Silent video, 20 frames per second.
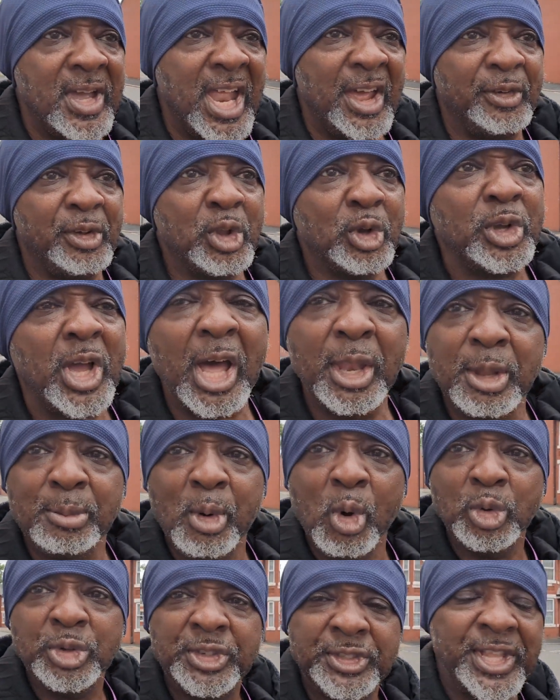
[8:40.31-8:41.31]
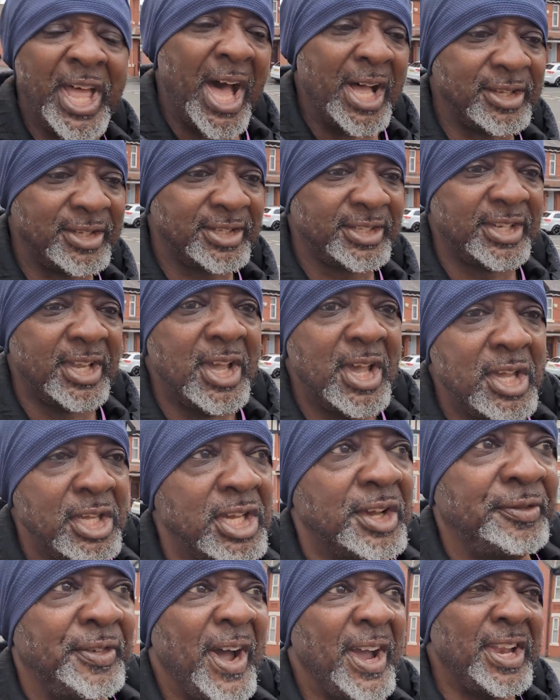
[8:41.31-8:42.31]
And if you look at the most stats,
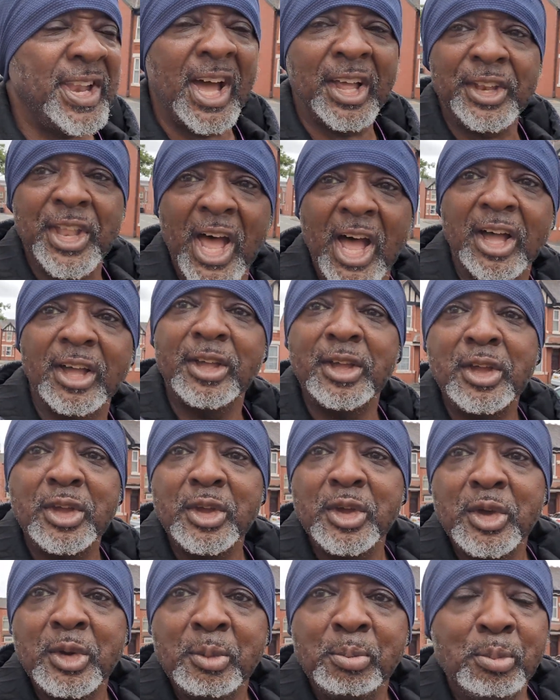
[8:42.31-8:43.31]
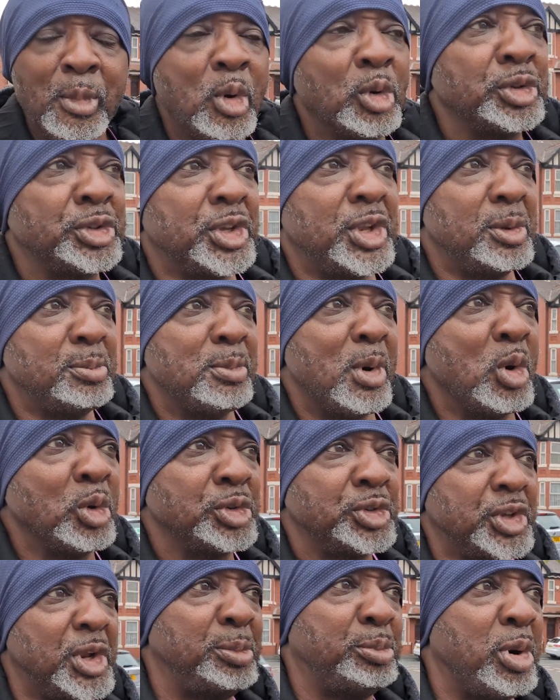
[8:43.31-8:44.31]
you'll find out that most of
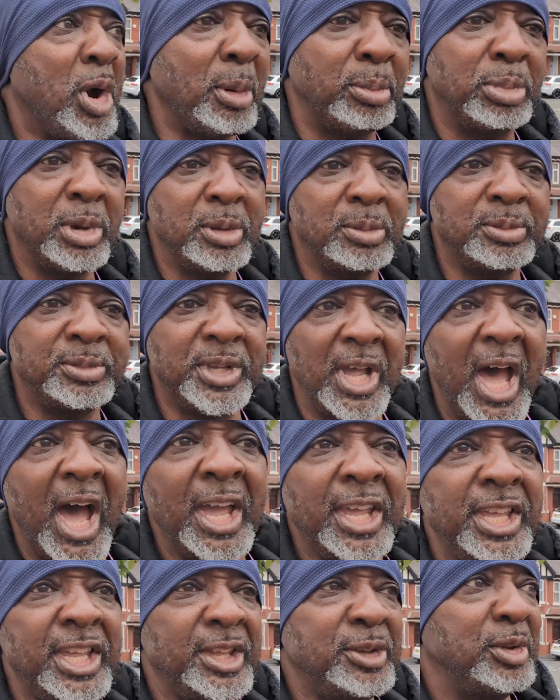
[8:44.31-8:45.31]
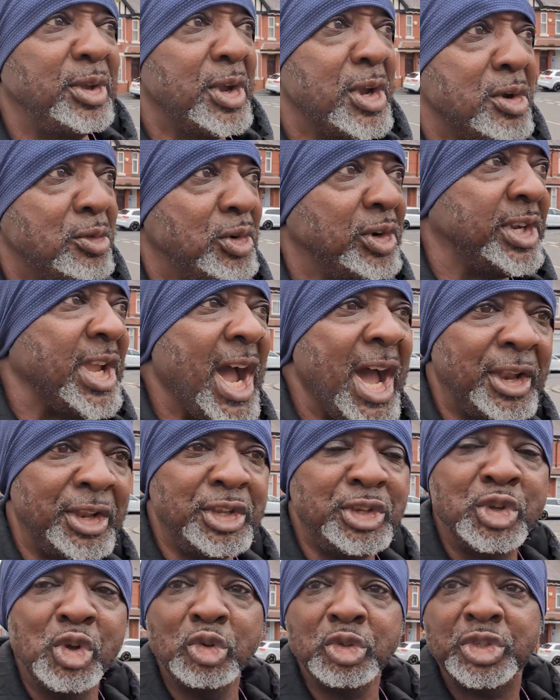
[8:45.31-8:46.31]
the problems, i.e.
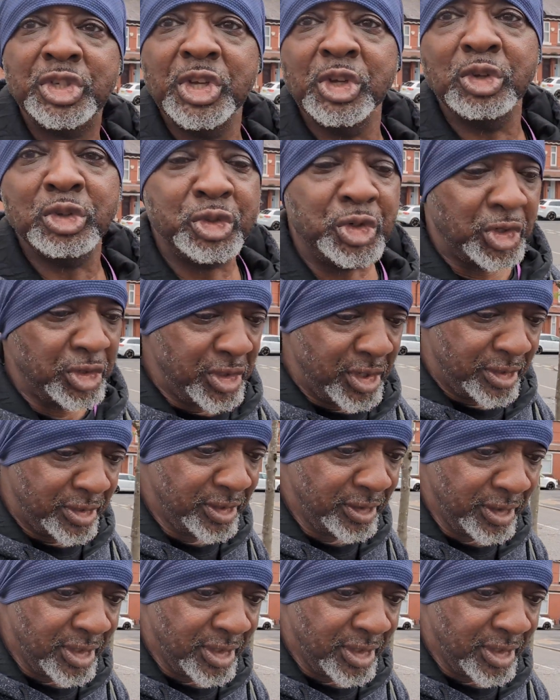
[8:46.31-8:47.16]
regarding young children,